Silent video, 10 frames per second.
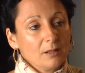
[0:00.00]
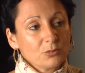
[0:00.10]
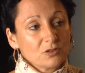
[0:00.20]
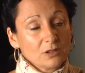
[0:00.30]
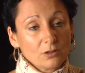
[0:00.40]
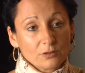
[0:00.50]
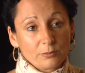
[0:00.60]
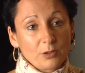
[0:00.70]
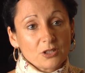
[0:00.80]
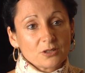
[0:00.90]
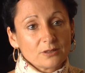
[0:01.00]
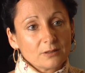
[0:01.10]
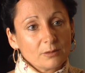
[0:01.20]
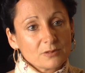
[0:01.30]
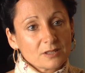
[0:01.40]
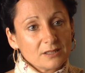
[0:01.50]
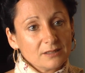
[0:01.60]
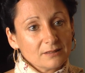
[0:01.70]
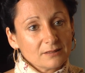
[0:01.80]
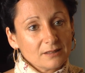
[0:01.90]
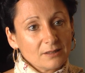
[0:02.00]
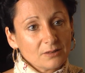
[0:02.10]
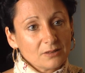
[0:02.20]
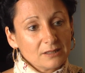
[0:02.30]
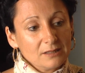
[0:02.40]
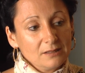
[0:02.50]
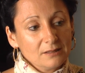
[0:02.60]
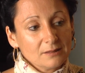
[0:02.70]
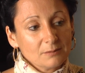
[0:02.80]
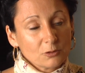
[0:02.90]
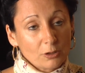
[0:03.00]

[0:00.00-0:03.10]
putting a lot of pressure, obviously, on the